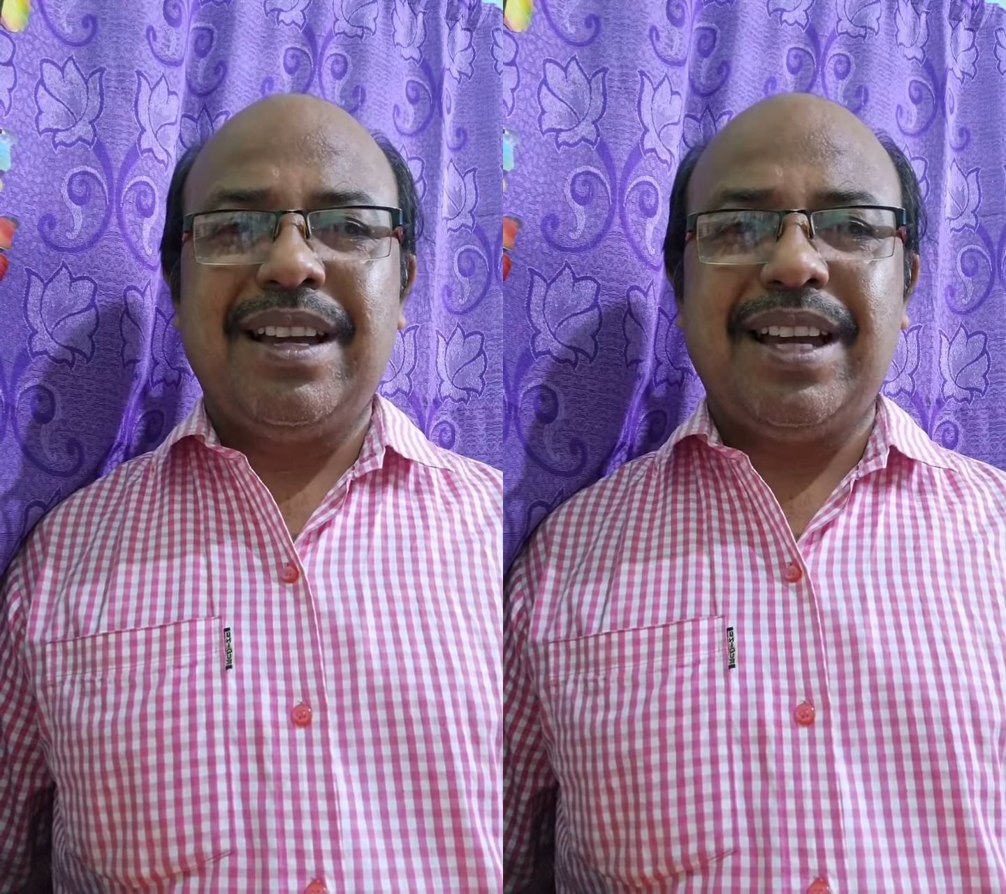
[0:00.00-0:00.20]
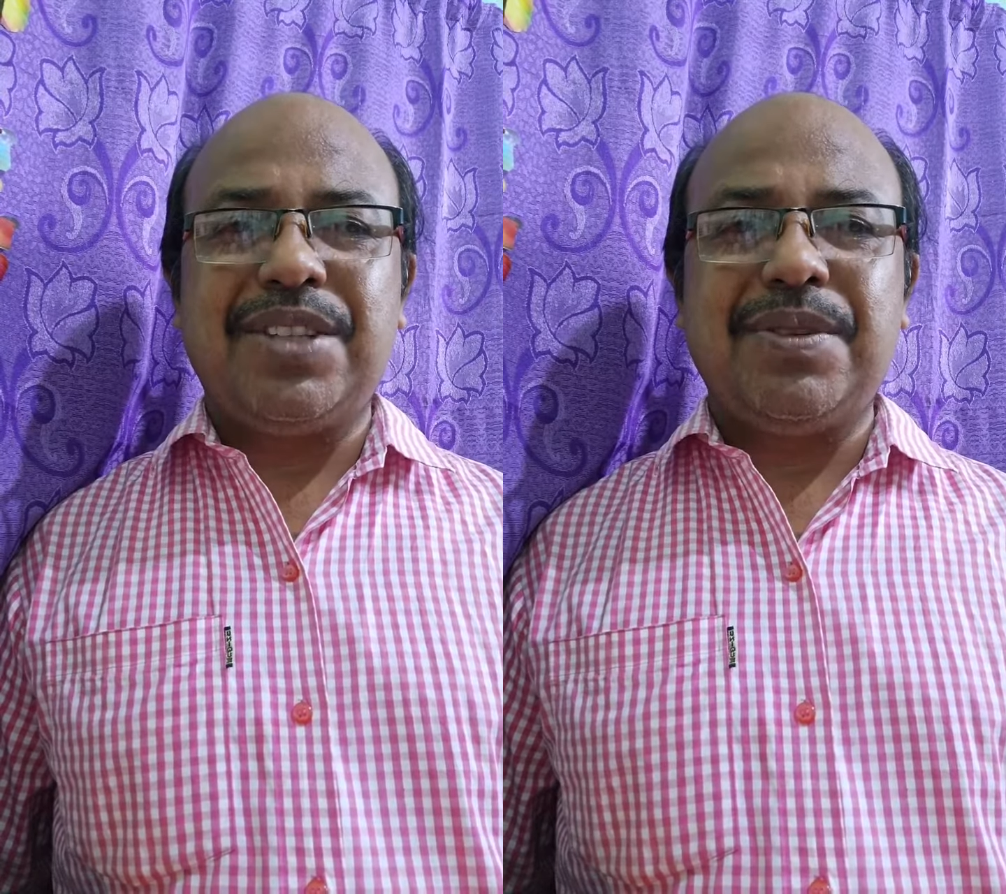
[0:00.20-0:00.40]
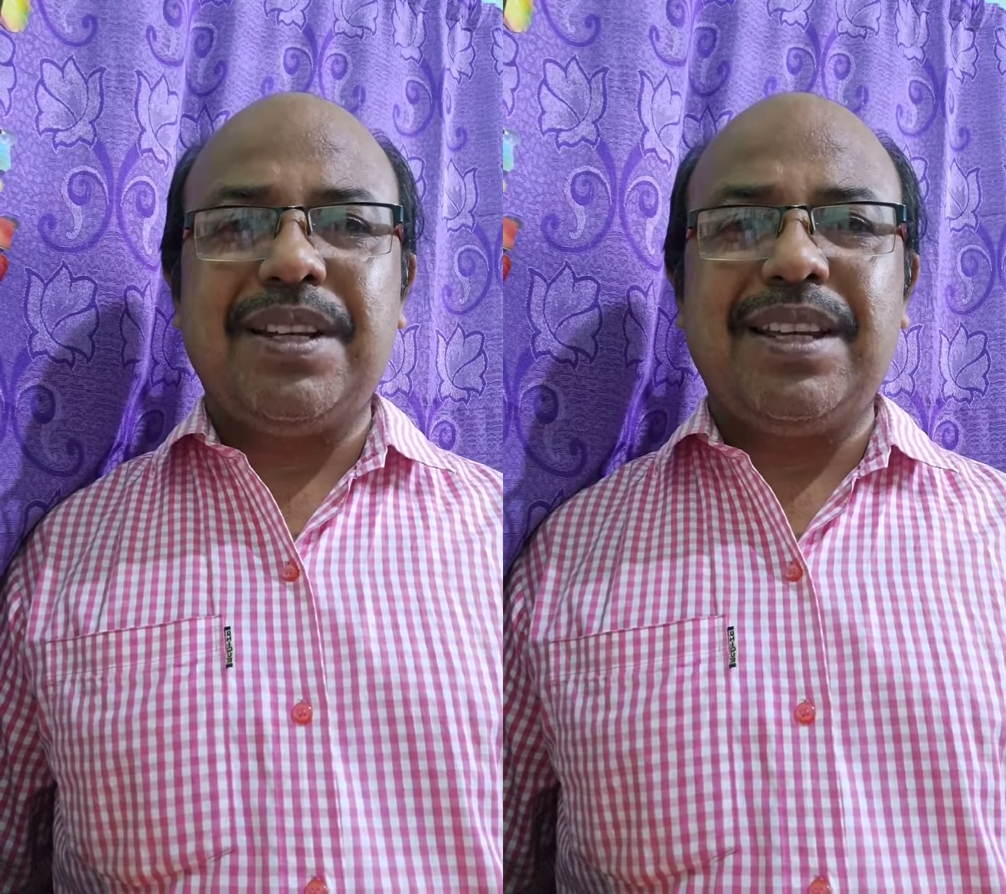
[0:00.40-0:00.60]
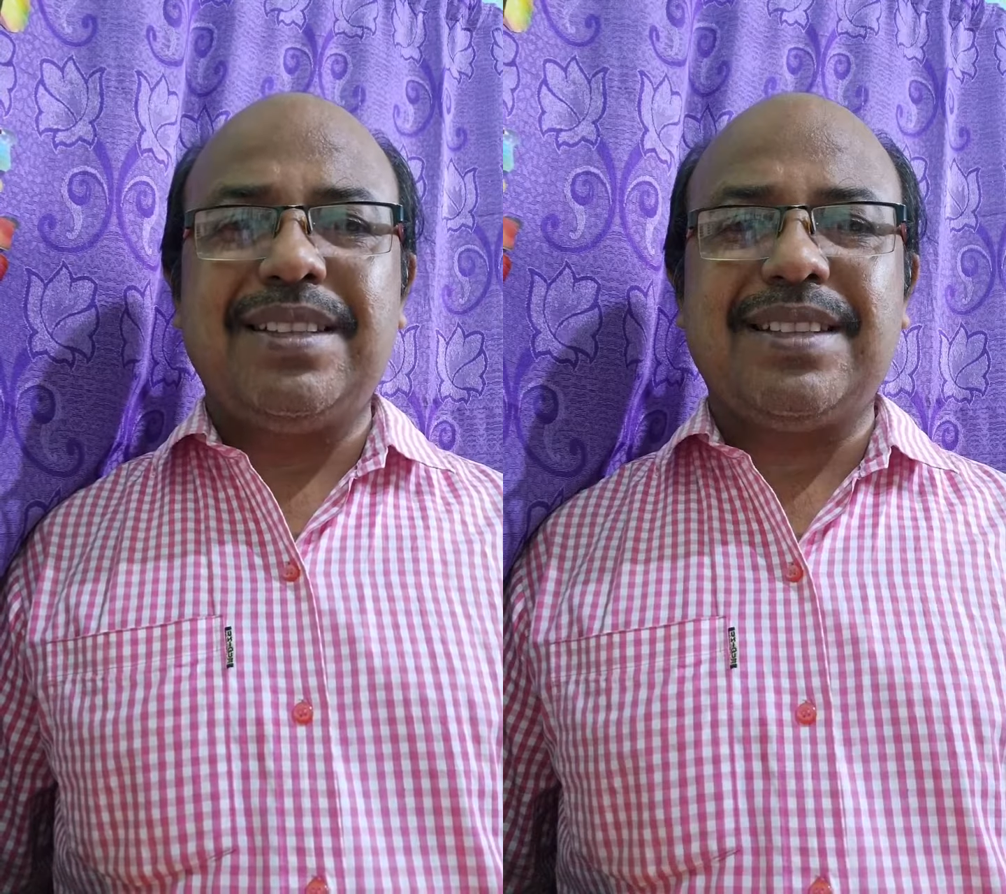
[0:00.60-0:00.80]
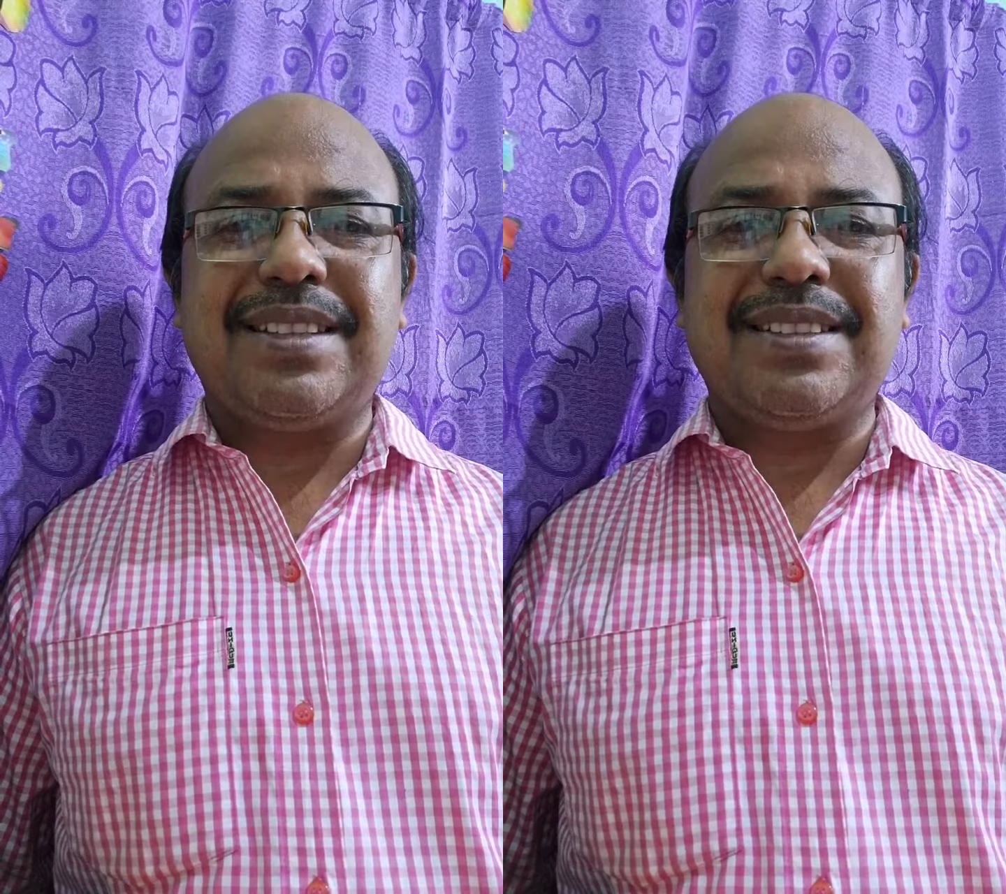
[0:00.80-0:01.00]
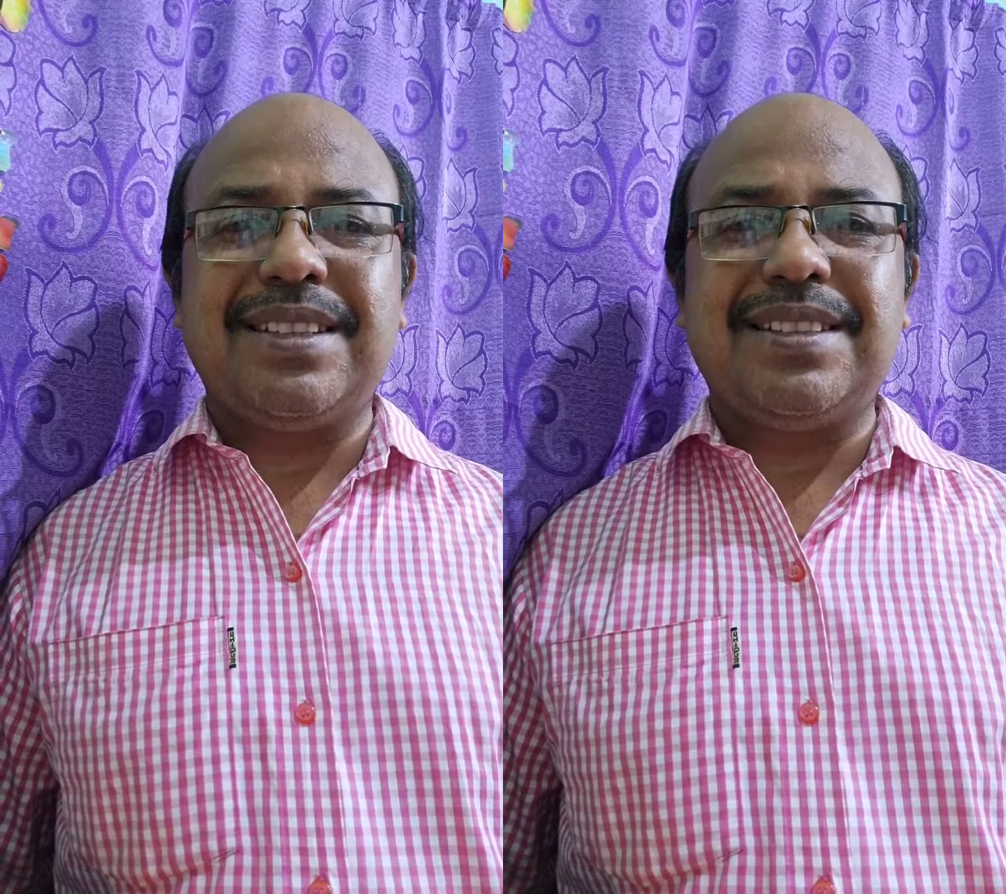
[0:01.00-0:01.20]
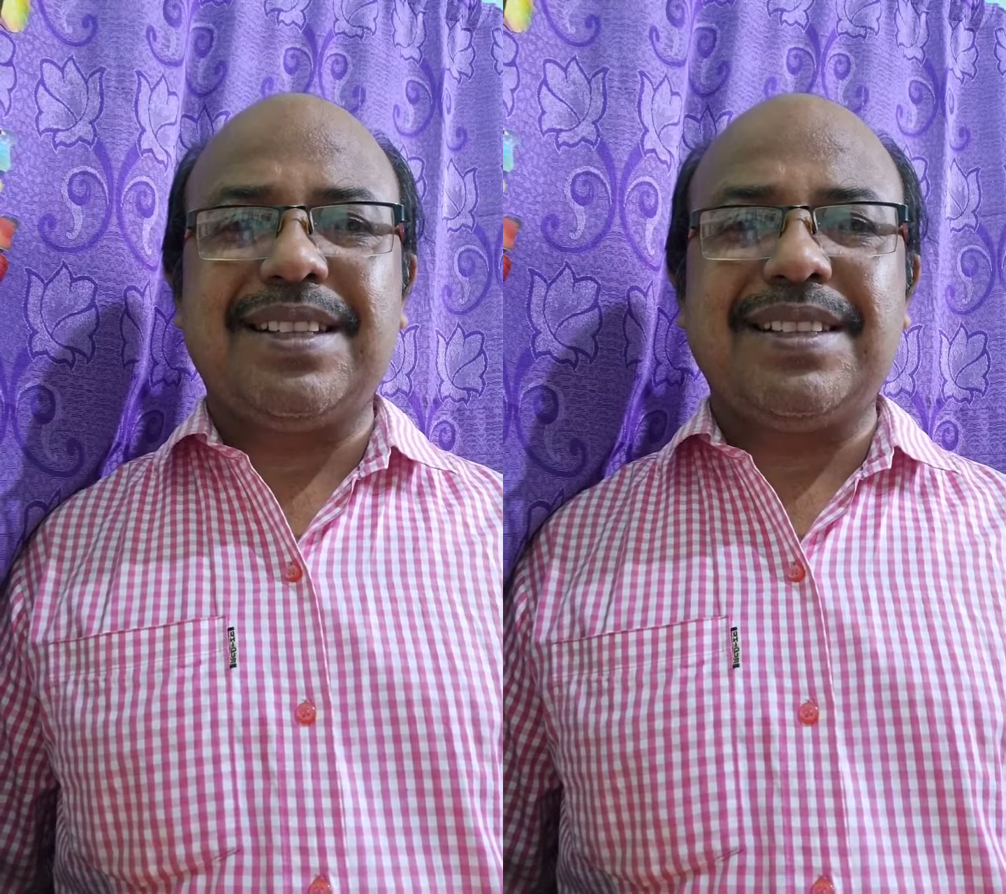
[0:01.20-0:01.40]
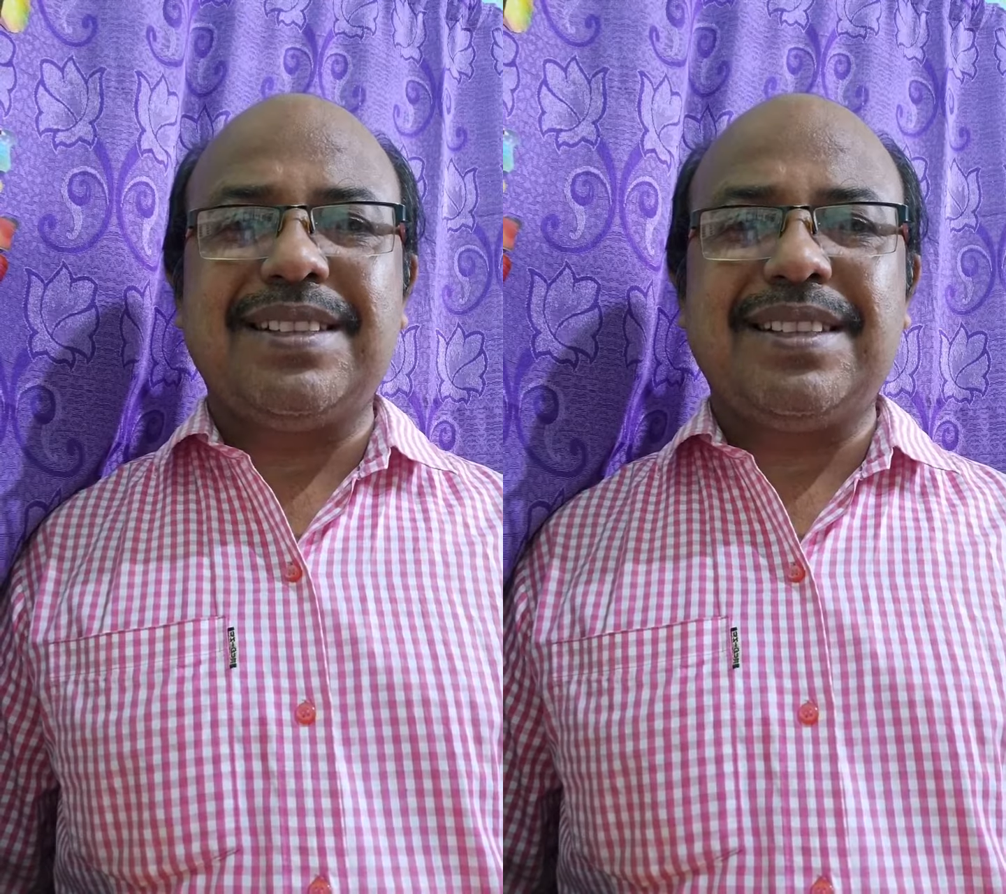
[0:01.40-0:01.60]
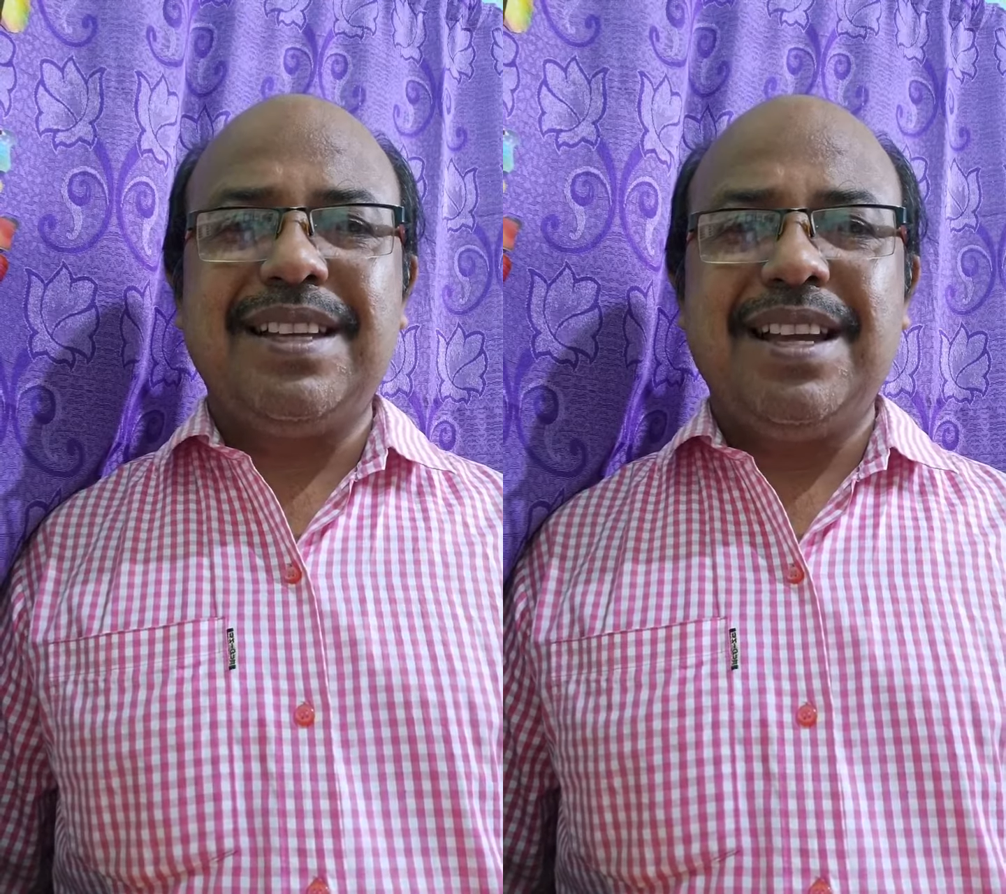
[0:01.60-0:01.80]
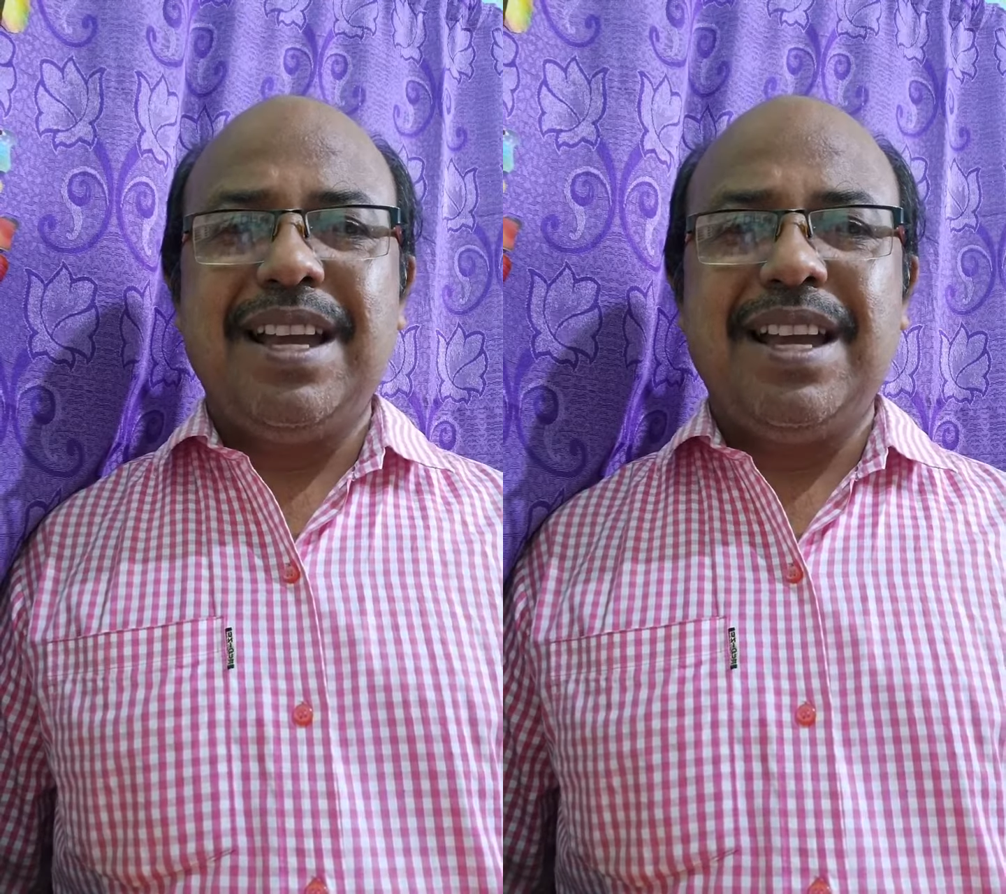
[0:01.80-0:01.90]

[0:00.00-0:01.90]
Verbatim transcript: Actually, success is